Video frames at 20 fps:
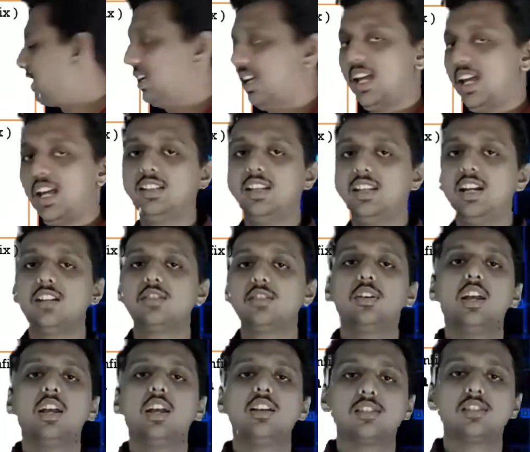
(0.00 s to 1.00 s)
and that's your
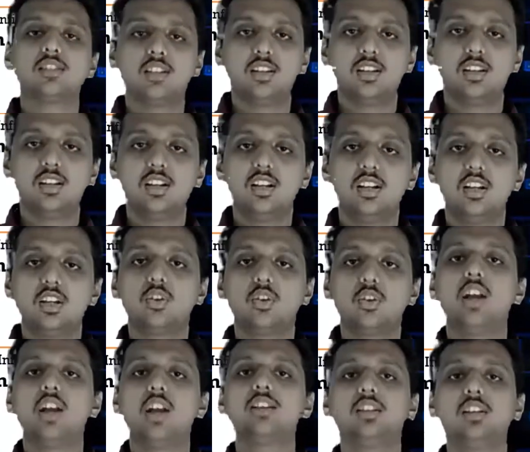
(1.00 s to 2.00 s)
answer. Your
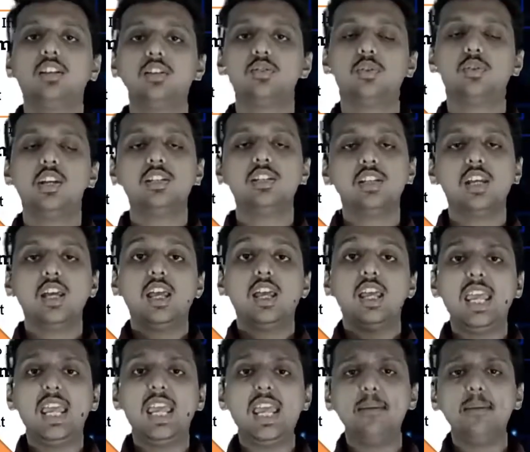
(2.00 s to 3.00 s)
answer is, students,
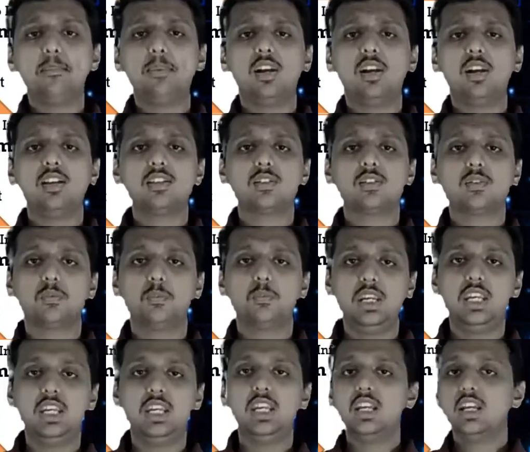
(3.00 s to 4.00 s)
A plus
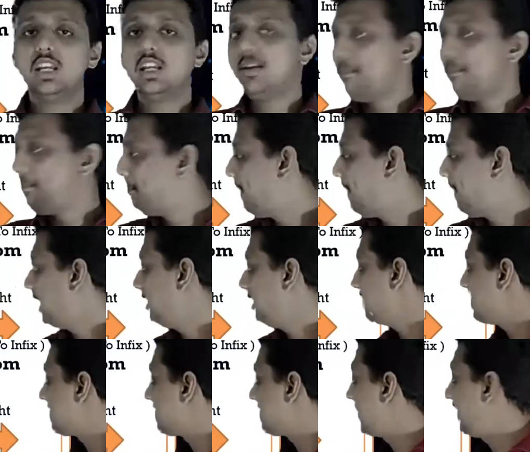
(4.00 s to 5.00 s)
B
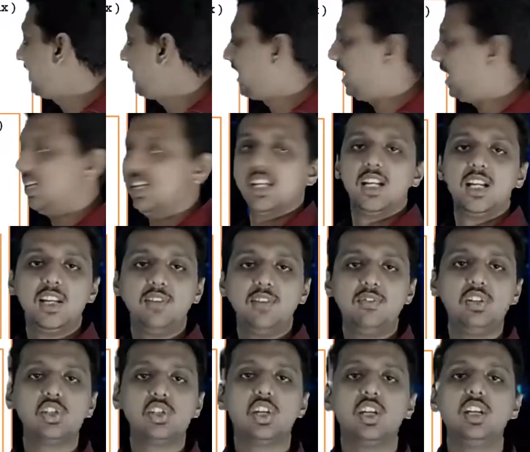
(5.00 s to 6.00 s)
minus C
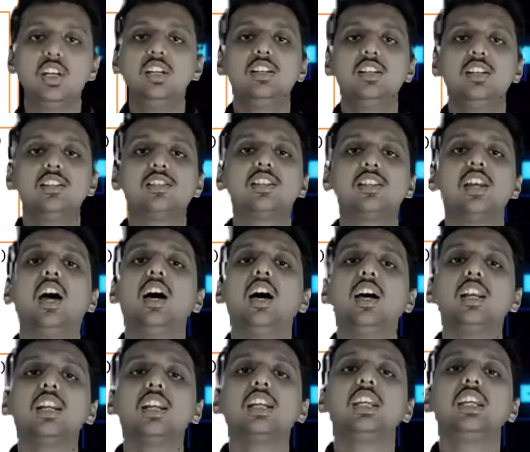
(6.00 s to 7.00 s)
division
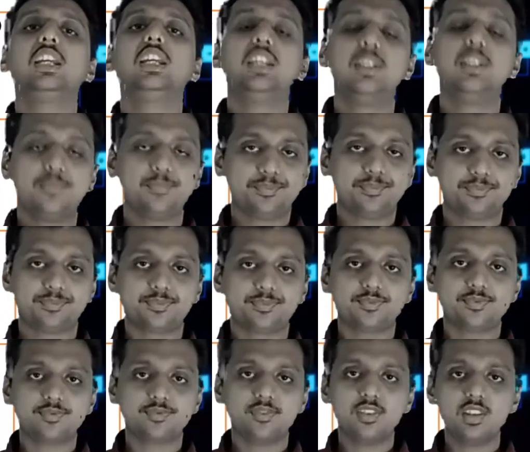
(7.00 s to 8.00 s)
star E.
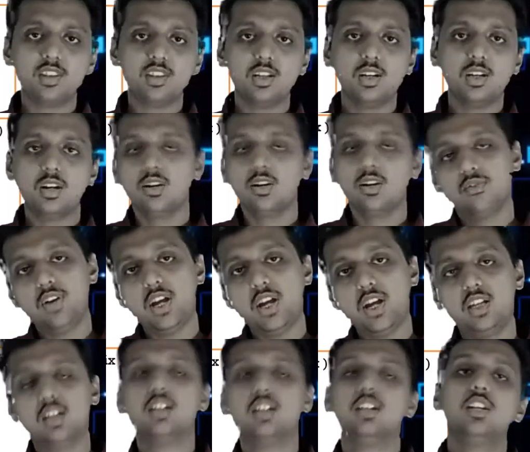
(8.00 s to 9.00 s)
Fine.
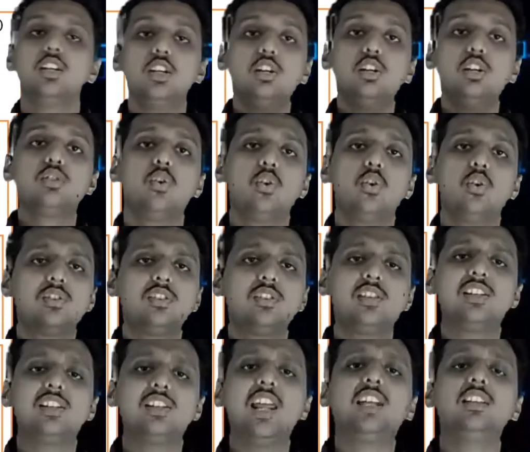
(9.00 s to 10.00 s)
So, such
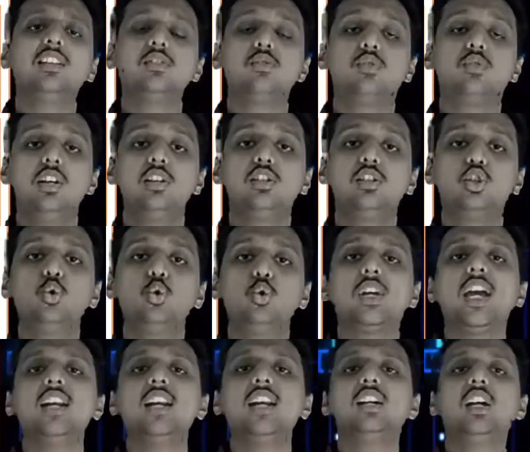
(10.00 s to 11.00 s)
like this, students, you
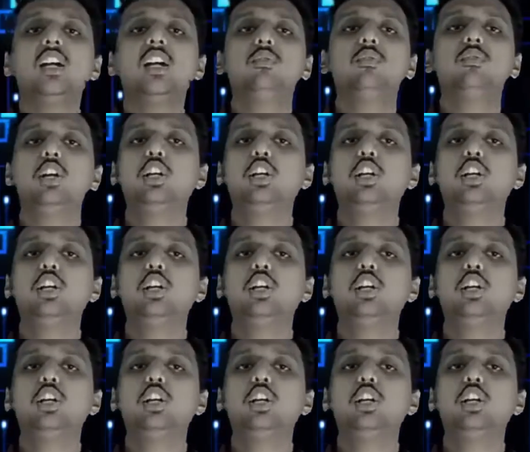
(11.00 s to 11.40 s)
can convert